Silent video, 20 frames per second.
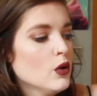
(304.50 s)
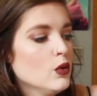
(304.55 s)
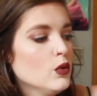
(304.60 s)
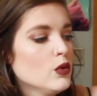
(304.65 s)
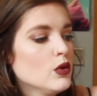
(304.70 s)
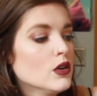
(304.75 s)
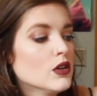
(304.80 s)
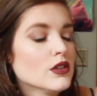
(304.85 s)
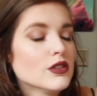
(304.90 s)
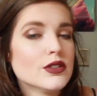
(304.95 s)

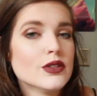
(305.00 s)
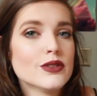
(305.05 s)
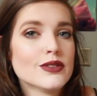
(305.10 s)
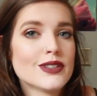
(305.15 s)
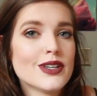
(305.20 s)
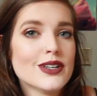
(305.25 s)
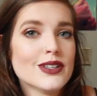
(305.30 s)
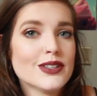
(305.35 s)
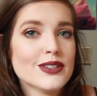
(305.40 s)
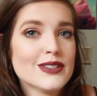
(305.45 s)
ooh, girl,
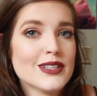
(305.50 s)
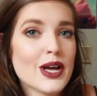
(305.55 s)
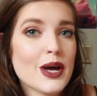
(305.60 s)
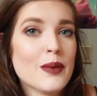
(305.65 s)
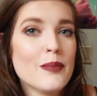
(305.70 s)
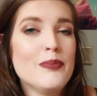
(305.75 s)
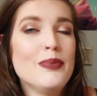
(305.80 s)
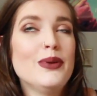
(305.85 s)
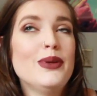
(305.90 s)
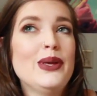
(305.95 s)
those colors
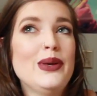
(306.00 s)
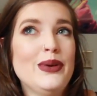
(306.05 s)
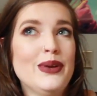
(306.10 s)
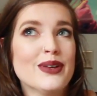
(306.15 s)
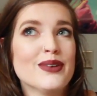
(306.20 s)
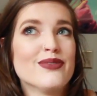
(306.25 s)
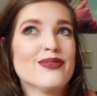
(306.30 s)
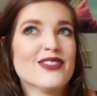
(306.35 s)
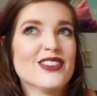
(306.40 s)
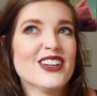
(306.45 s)
are
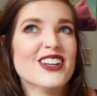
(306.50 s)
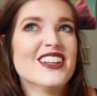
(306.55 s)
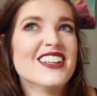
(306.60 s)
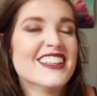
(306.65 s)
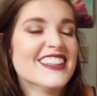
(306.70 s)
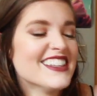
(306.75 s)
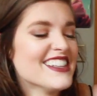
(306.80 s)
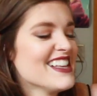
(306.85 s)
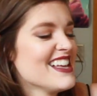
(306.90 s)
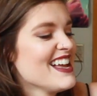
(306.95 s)
beautiful.
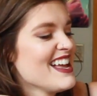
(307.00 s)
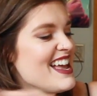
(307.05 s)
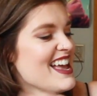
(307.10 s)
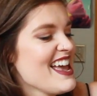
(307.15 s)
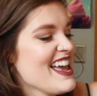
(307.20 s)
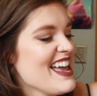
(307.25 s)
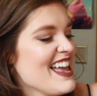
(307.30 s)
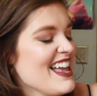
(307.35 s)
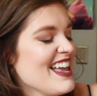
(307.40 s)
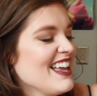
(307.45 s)

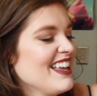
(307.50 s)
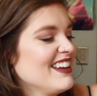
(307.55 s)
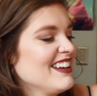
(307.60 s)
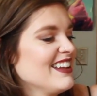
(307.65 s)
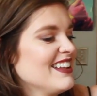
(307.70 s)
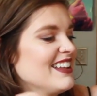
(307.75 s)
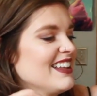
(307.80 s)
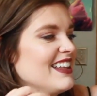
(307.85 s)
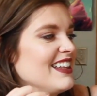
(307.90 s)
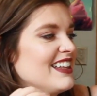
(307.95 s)

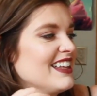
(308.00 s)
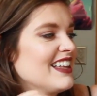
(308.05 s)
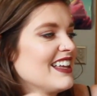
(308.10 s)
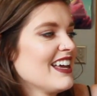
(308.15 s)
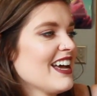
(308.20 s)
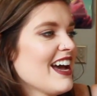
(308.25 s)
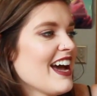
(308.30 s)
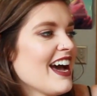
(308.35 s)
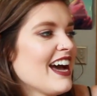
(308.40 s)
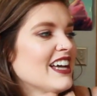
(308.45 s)
And
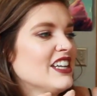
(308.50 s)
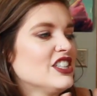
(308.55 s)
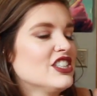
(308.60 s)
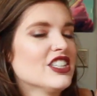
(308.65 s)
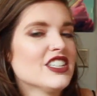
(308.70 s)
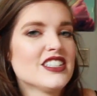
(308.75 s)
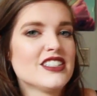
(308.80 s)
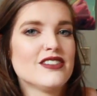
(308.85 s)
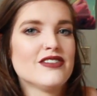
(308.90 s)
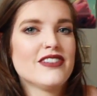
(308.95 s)
I
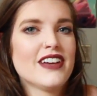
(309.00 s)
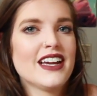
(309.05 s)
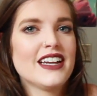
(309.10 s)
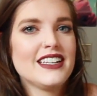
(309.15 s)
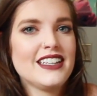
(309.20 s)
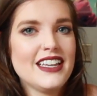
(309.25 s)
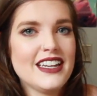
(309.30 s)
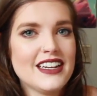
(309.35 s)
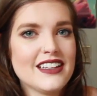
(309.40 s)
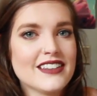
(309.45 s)

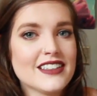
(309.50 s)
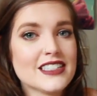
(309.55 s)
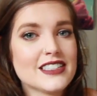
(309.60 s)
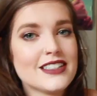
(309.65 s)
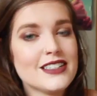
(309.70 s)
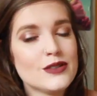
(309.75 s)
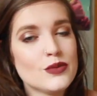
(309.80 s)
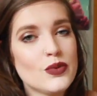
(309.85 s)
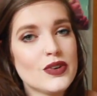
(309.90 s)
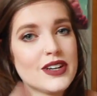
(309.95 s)
justified getting this
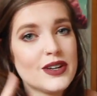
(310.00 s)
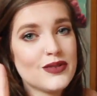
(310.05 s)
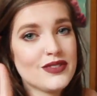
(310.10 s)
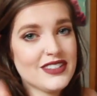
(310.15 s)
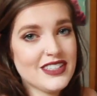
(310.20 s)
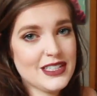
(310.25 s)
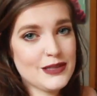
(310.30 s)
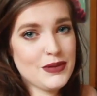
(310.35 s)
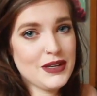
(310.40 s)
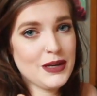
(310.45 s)
because, one, I
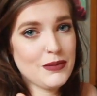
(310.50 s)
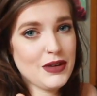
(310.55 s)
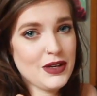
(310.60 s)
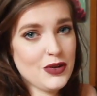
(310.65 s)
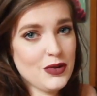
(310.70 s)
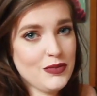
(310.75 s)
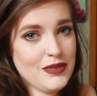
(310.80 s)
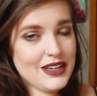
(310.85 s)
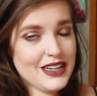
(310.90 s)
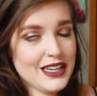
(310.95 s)
wasn't spending
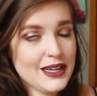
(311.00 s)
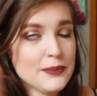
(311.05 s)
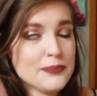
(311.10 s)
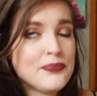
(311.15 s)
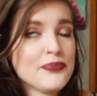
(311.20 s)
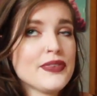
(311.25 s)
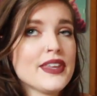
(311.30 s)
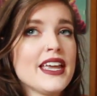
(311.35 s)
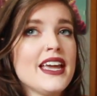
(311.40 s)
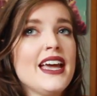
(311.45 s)
my own money,
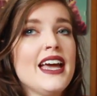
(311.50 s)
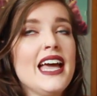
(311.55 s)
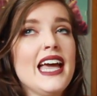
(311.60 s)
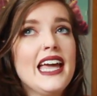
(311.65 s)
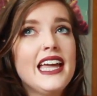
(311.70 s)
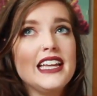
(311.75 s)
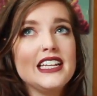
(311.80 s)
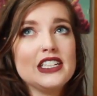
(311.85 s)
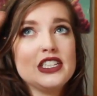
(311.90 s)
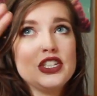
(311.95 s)

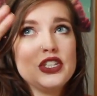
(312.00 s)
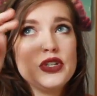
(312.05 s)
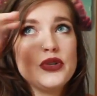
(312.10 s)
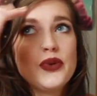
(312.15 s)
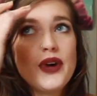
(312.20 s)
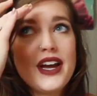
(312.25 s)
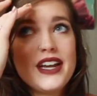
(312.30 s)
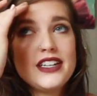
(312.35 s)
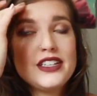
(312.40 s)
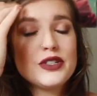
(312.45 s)
and
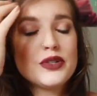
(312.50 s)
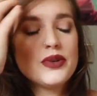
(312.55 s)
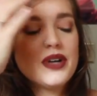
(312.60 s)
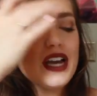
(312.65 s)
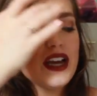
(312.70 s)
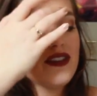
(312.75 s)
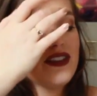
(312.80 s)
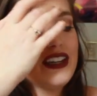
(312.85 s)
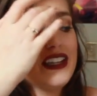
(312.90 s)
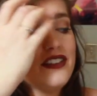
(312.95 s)
two, I
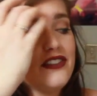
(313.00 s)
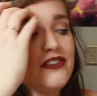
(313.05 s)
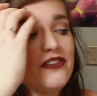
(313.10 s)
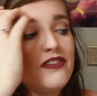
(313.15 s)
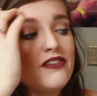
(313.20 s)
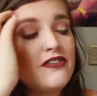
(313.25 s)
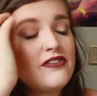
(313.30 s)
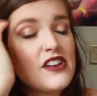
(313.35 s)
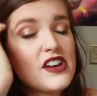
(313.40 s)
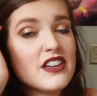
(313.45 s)
don't have any
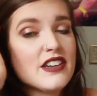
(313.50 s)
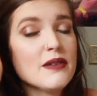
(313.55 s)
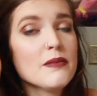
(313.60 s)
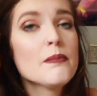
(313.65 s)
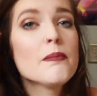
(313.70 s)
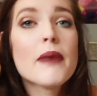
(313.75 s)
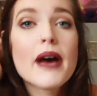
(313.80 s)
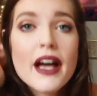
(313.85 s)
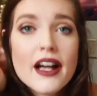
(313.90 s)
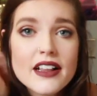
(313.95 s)

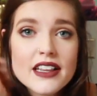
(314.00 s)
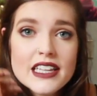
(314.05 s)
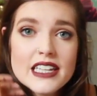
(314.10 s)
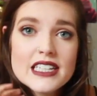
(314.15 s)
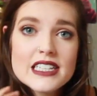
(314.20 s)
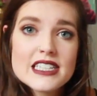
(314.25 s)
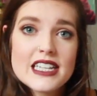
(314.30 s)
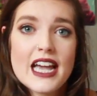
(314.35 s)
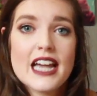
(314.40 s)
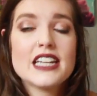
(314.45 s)
fun
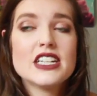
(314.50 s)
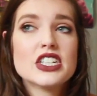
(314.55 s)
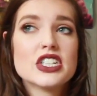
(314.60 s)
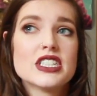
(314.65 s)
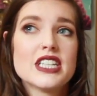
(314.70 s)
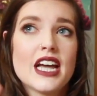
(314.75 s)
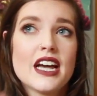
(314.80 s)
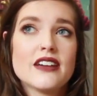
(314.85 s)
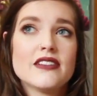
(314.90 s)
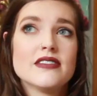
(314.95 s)
palettes. I
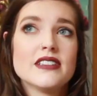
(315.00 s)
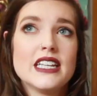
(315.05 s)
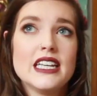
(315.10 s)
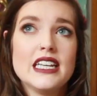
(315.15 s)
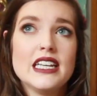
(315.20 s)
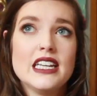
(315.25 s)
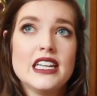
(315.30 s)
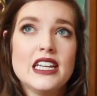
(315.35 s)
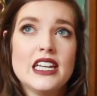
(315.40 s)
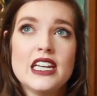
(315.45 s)
just have,
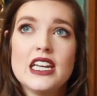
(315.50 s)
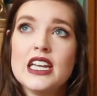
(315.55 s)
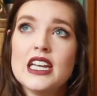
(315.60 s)
like,